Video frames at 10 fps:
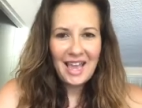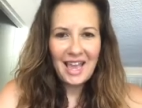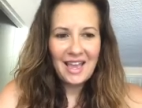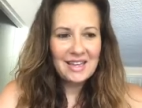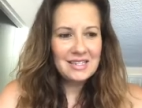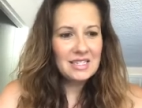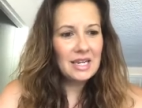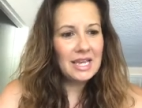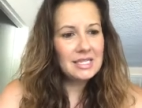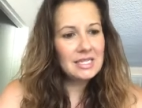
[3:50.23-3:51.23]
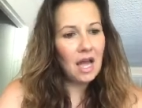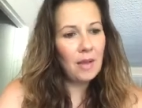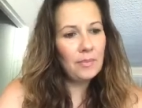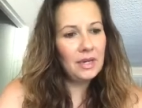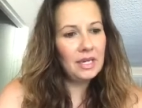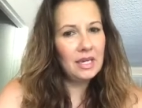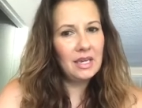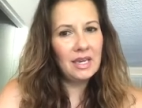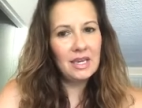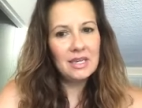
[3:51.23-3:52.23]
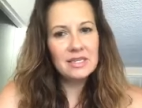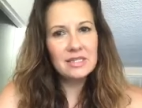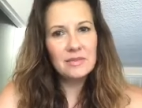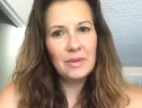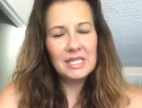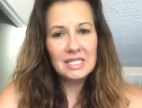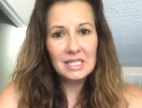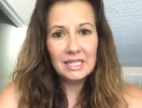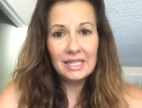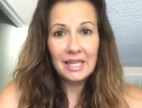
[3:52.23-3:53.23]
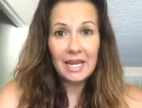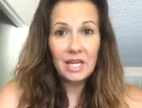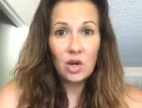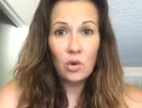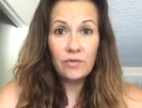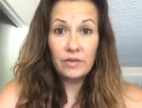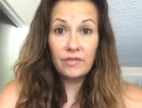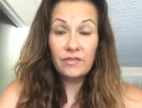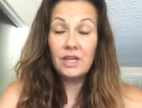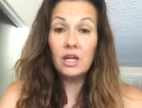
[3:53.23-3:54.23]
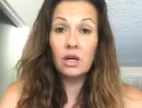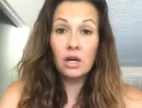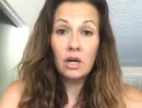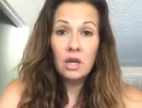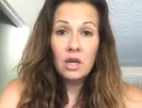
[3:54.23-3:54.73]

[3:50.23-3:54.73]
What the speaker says: And today's topic is basically letting go of the fear